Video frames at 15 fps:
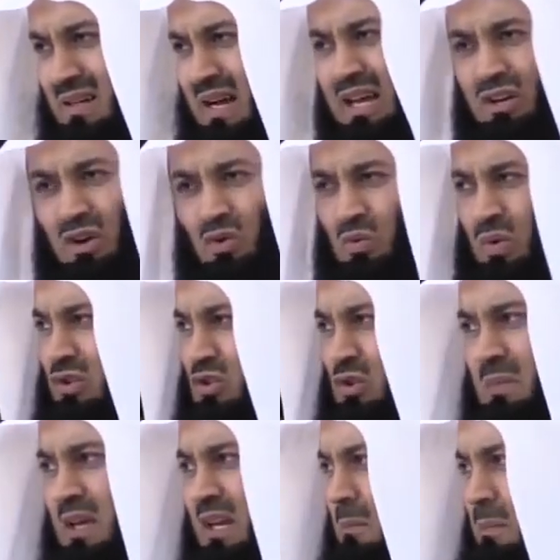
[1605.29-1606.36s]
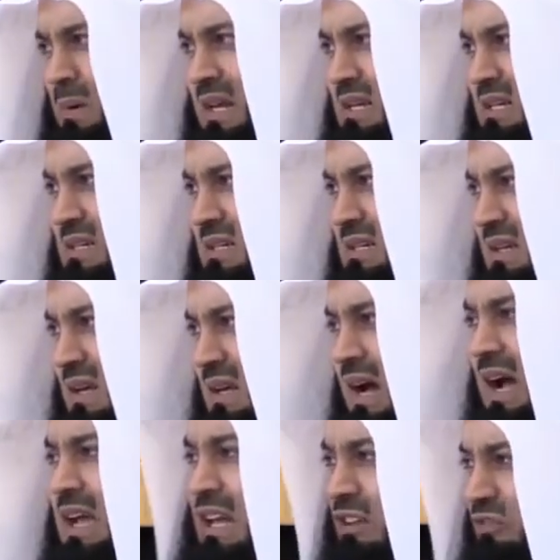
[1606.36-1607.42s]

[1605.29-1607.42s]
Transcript: I don't want to be replaced. I